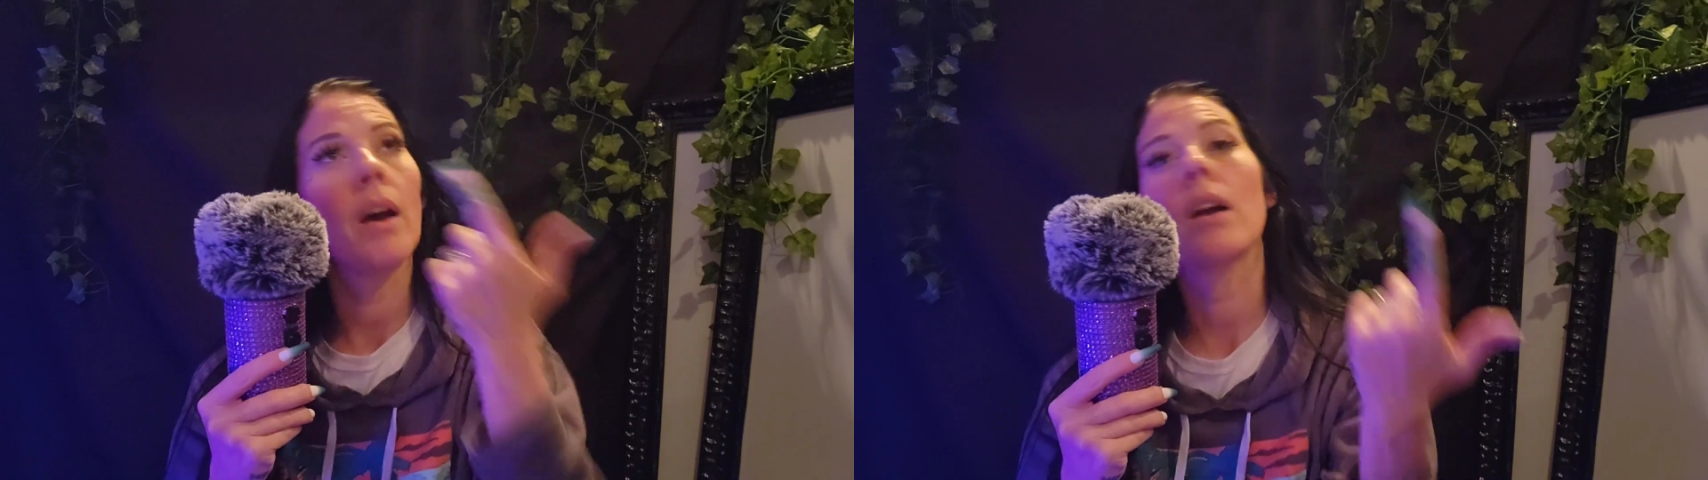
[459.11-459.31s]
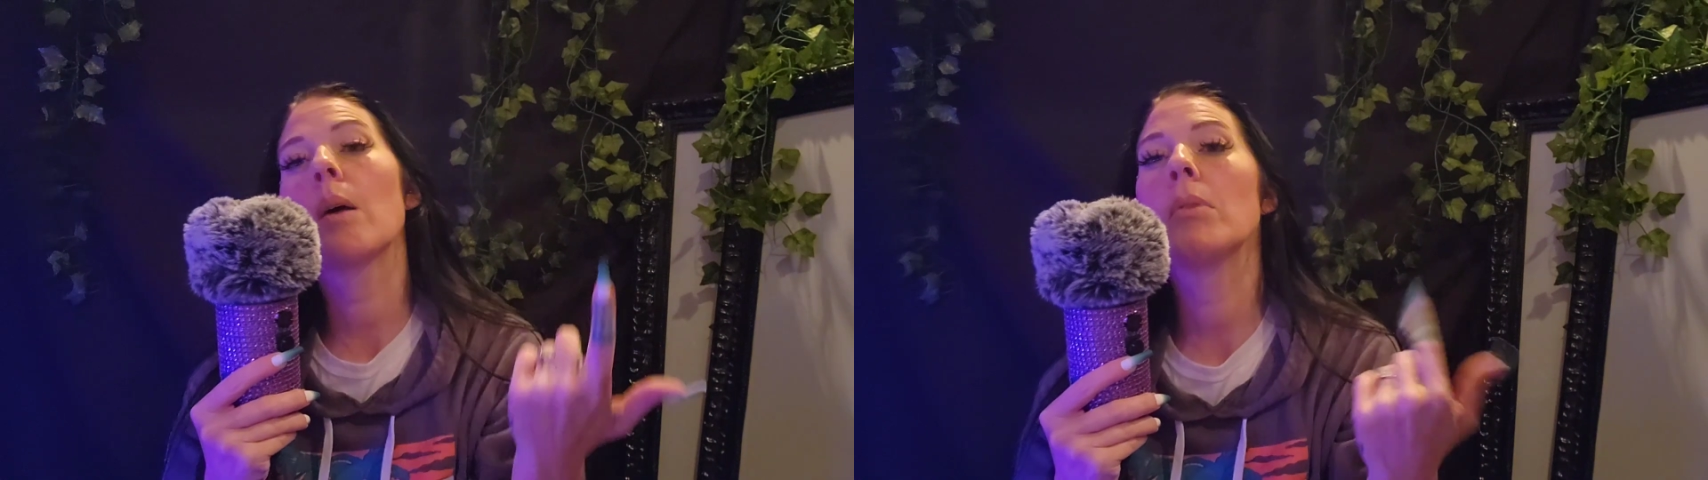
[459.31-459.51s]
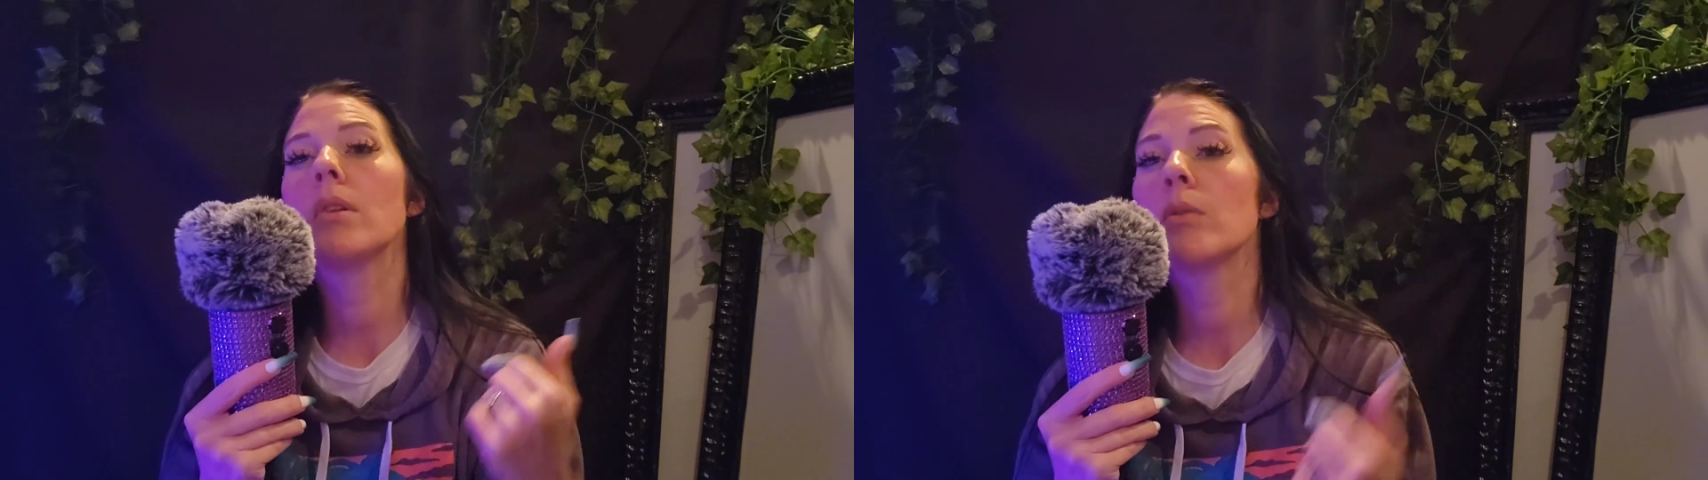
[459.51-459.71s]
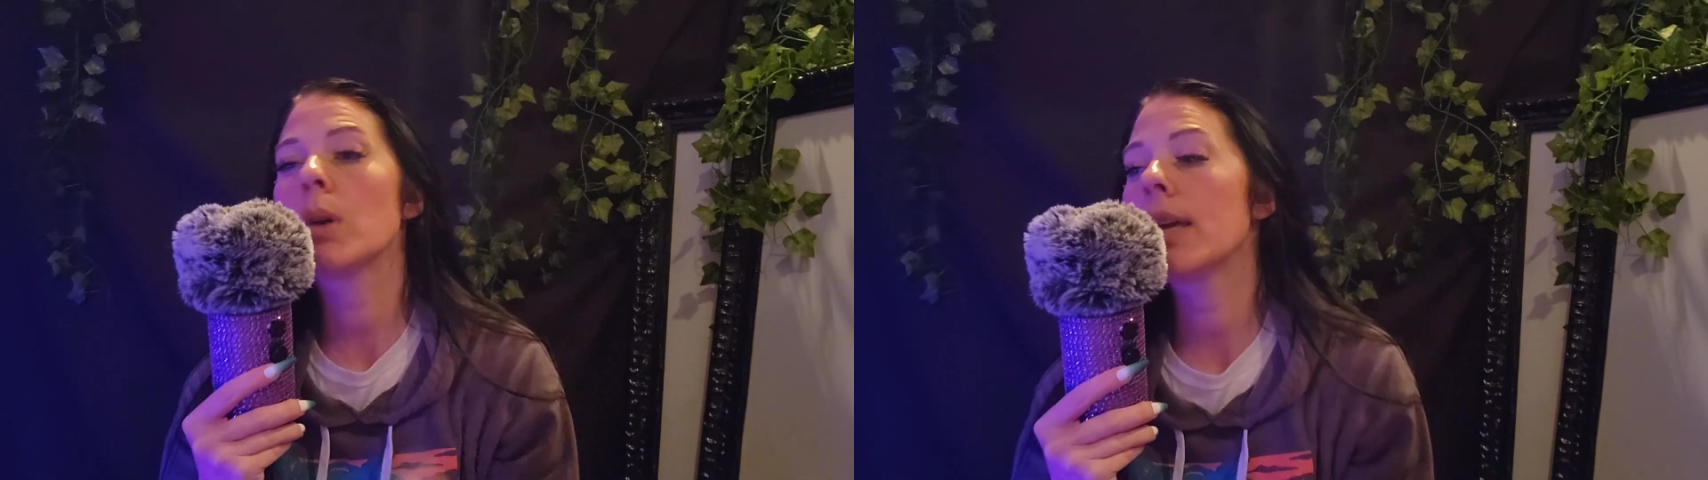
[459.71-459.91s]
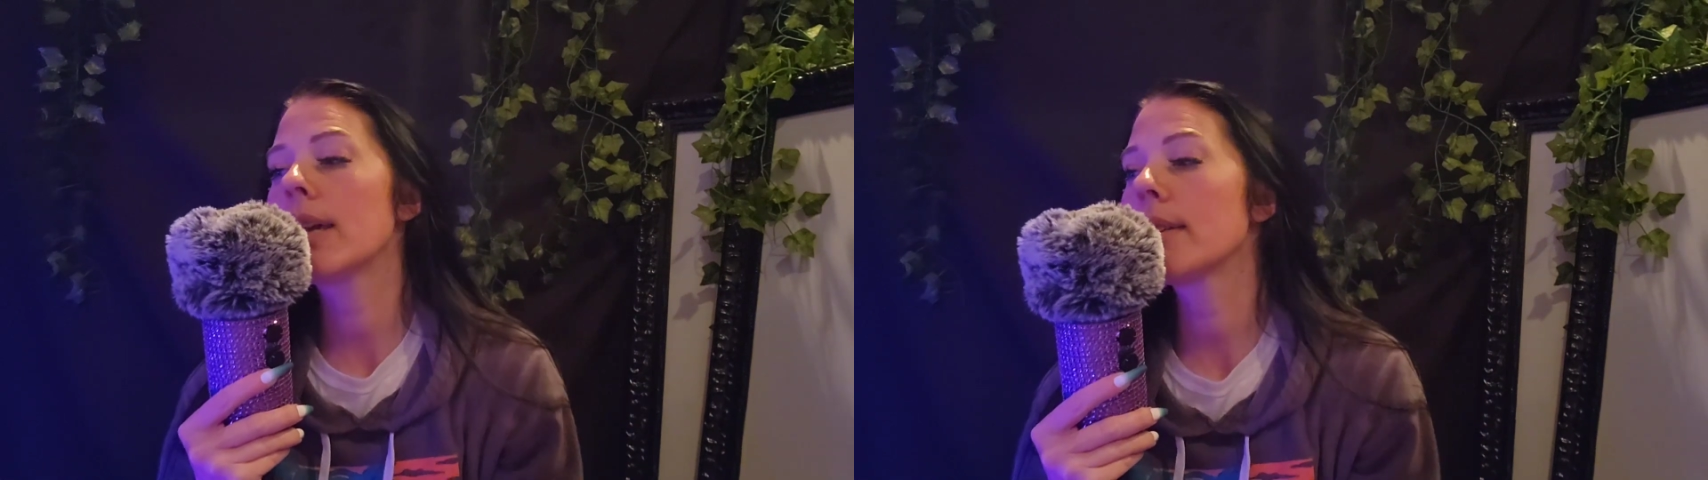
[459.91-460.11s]
a couple of
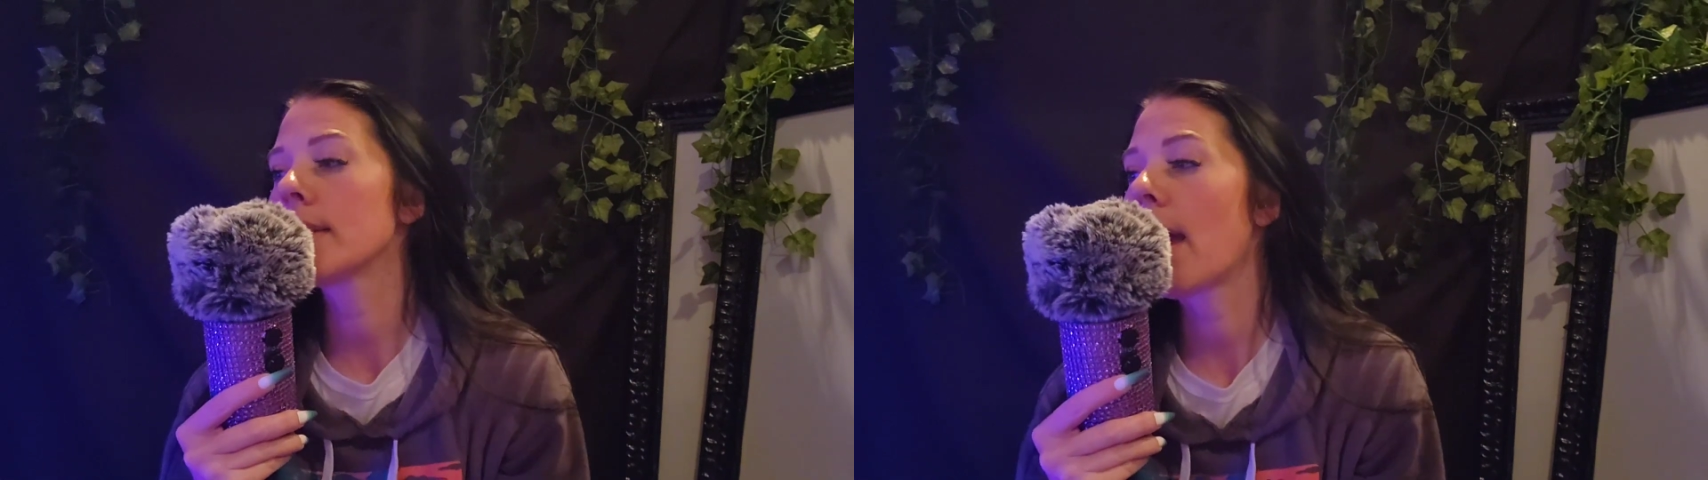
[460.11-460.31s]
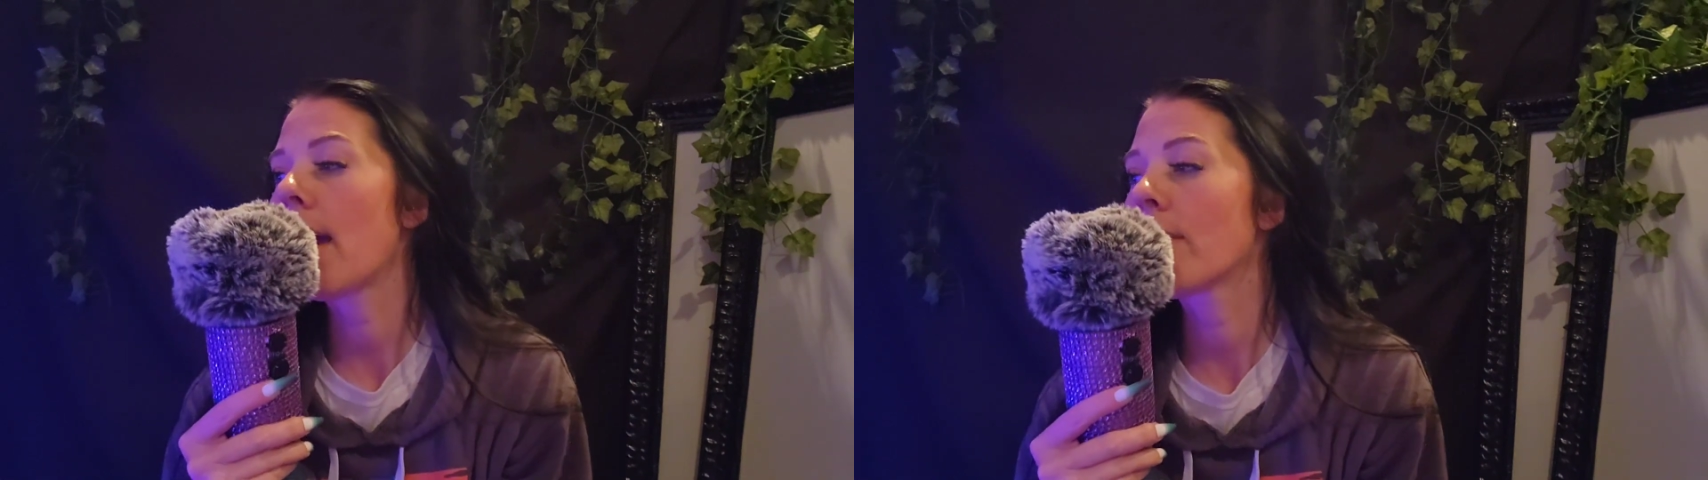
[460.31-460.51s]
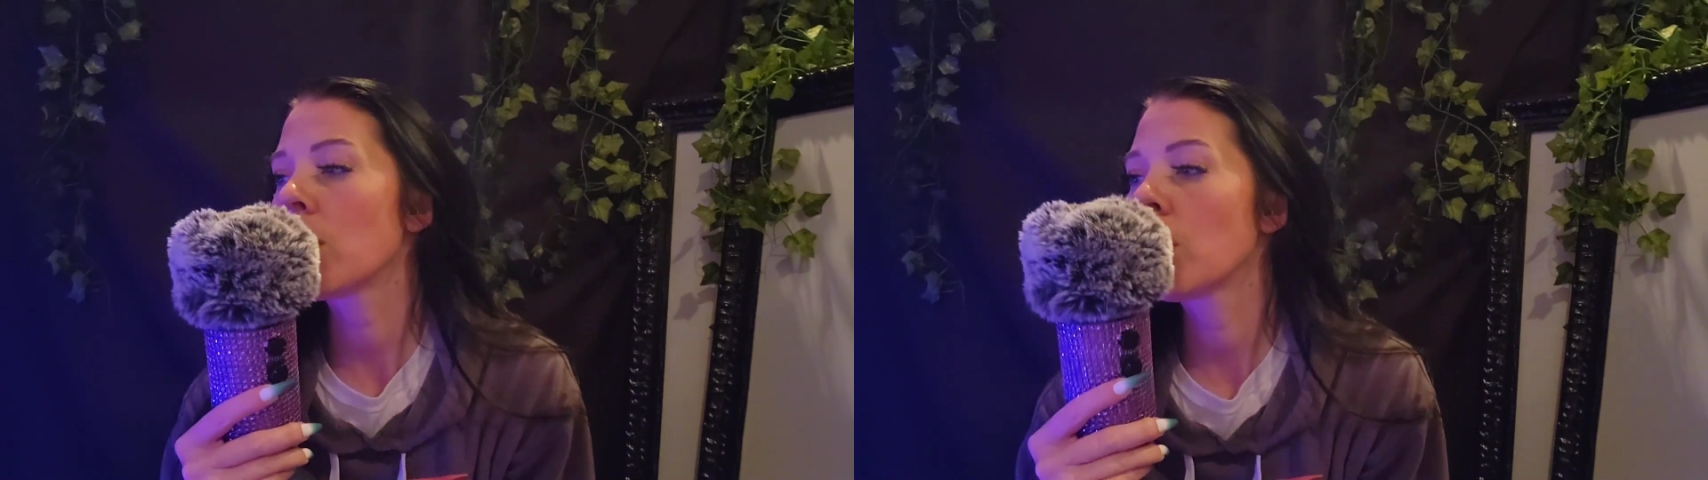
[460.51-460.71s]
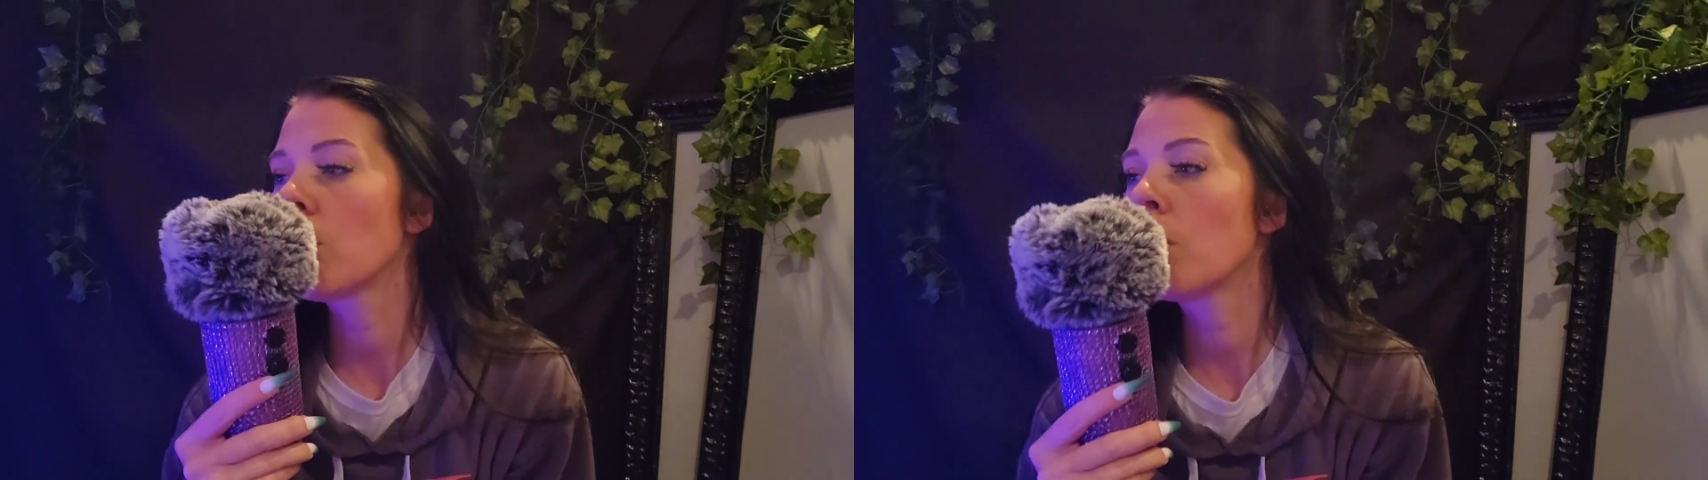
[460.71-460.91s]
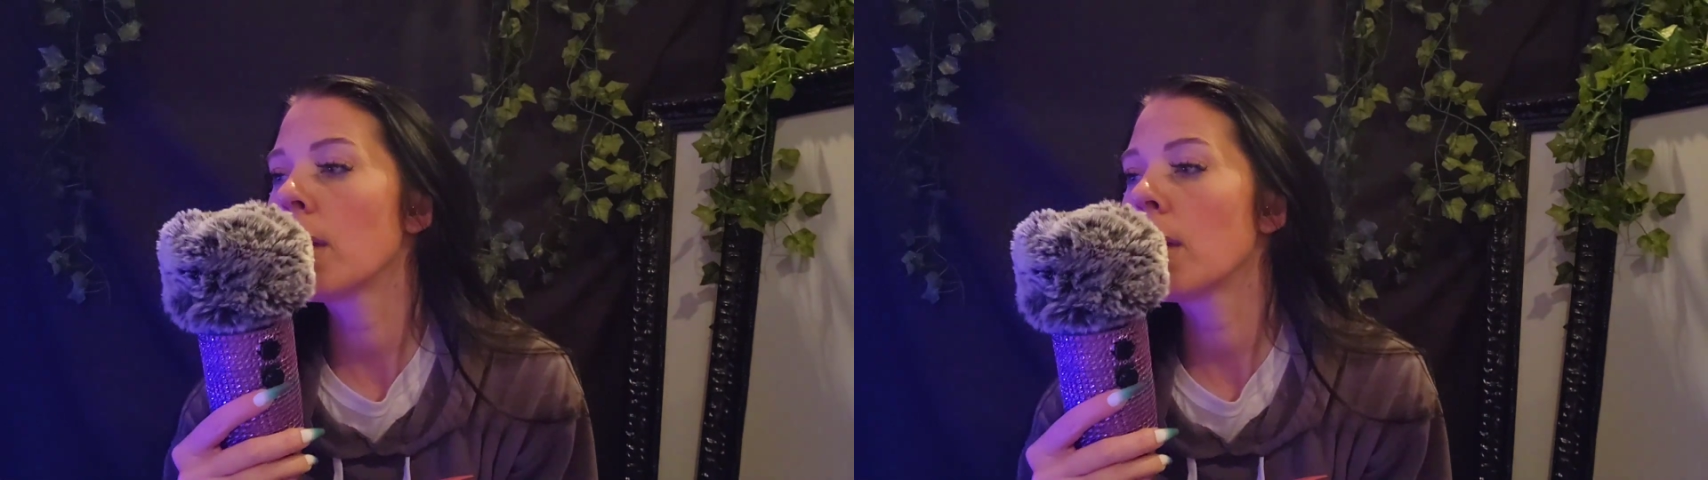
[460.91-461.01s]
weeks after